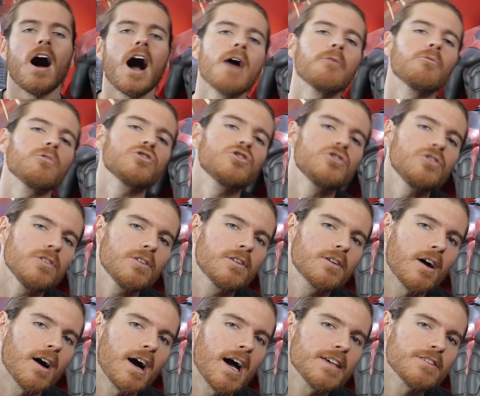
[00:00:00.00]
I want you
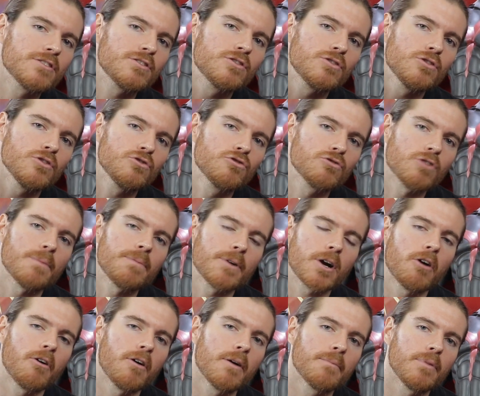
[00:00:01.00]
guys to drop a
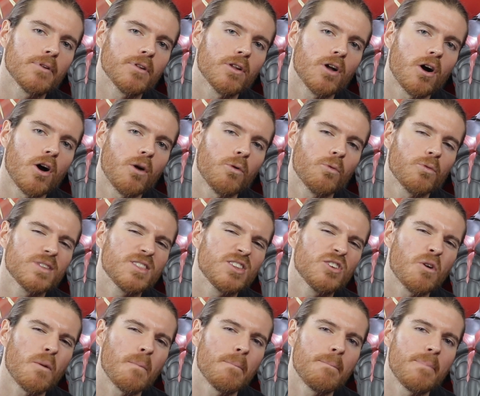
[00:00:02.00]
comment below with
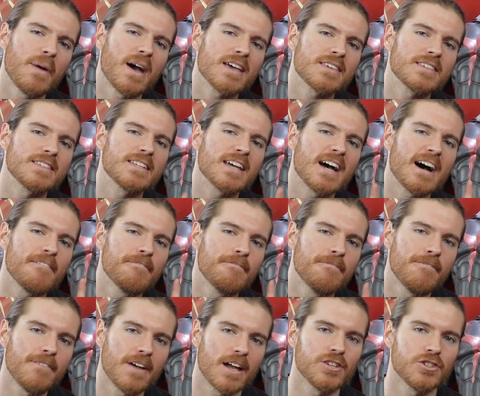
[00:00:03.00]
your best
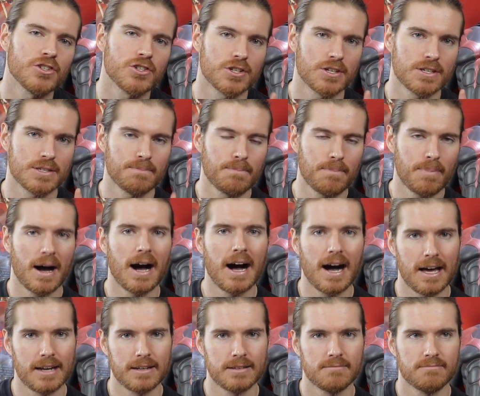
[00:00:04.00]
Avengers
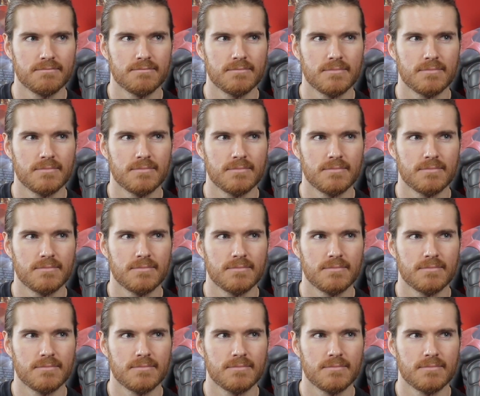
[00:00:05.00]
pun.